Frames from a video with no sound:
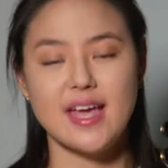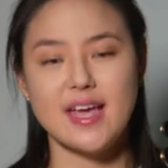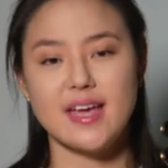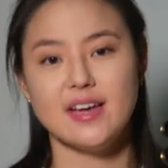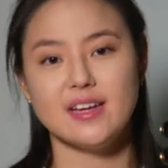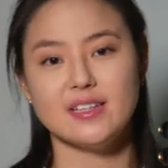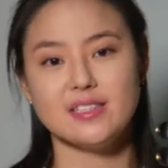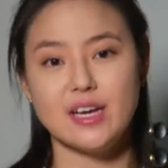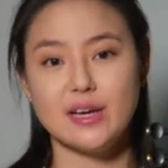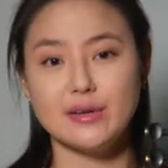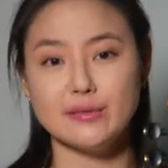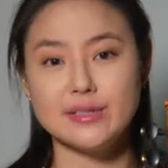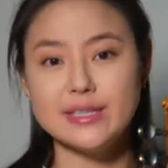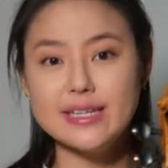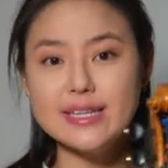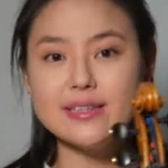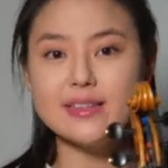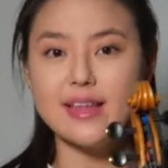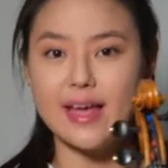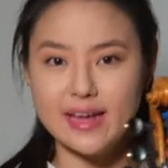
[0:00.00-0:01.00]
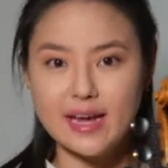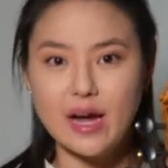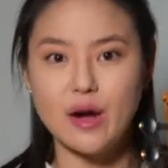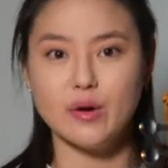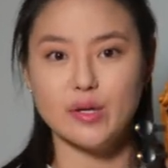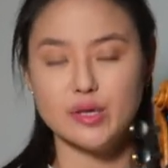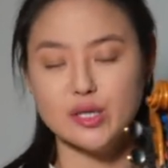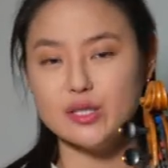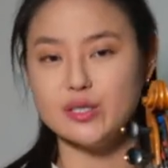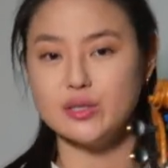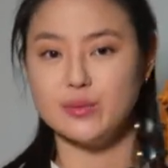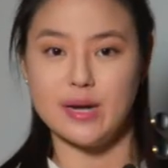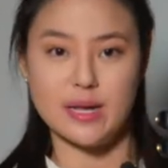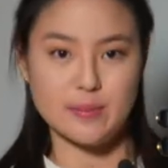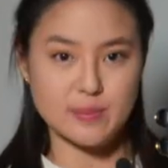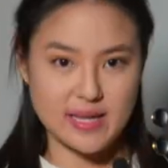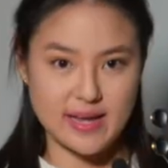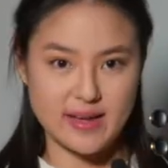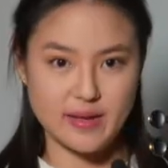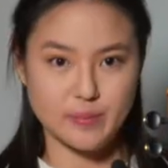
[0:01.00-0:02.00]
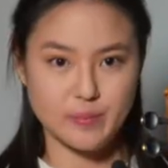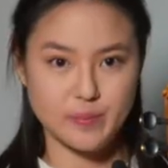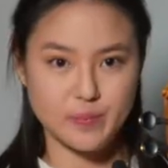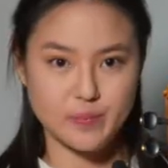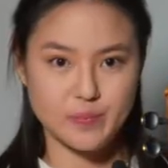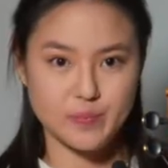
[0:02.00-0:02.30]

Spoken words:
and I really like how it looks when I play.